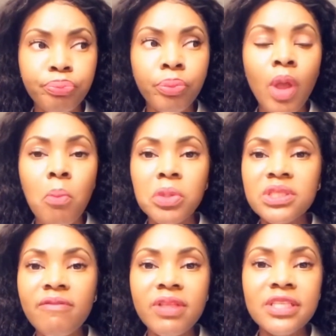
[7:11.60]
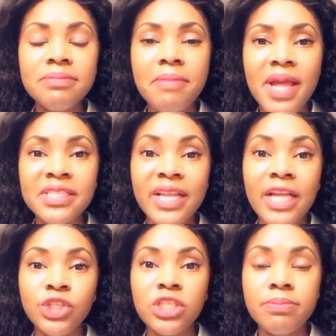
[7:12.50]
most of these meds that I
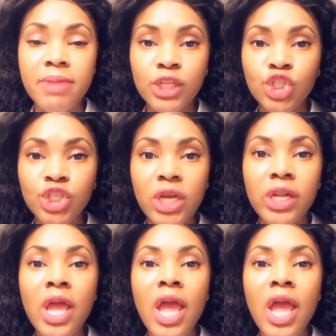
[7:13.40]
just mentioned,